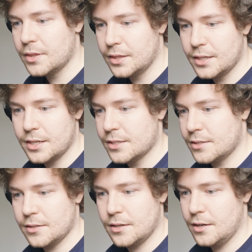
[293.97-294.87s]

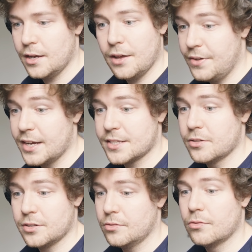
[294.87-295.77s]
These effects look